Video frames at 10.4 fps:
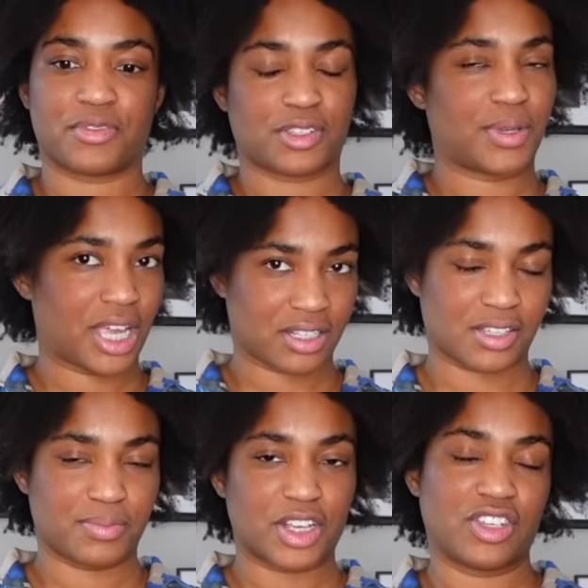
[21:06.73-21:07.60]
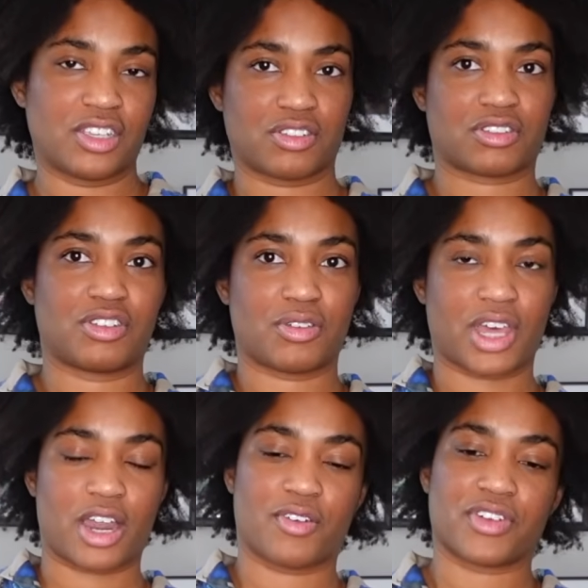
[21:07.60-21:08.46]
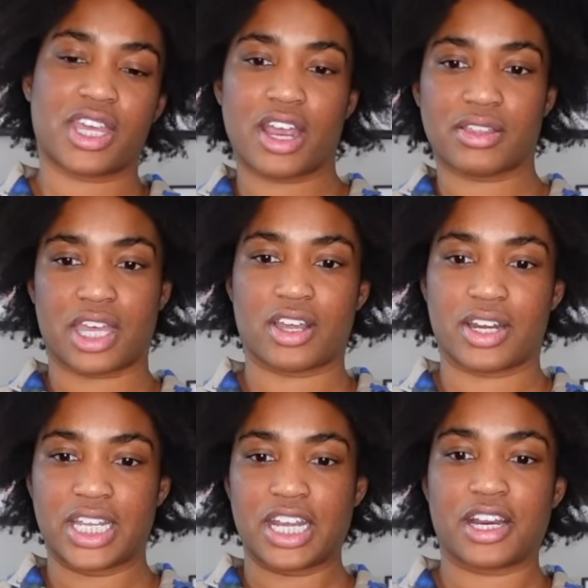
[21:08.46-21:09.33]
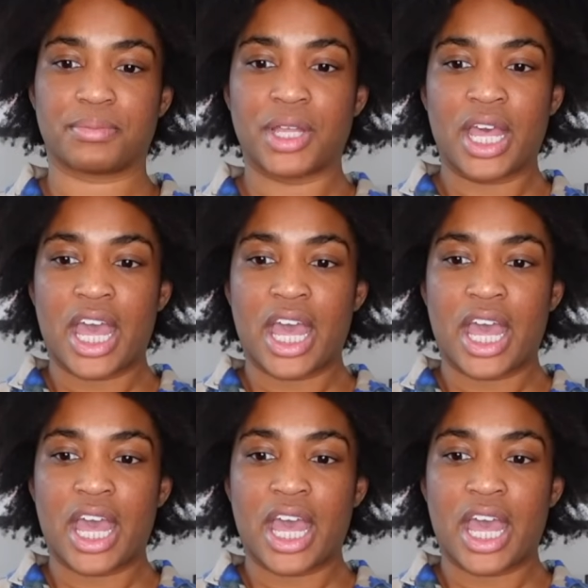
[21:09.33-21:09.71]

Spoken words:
just because it's much easier to do that over there than on here.